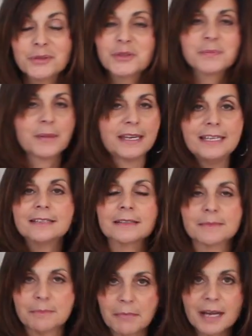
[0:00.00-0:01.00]
who's
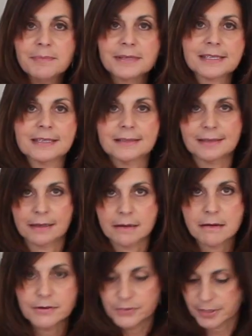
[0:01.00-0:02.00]
eaten my biscuits like
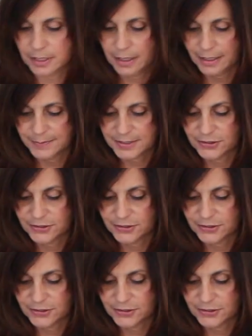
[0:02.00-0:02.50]
100 times,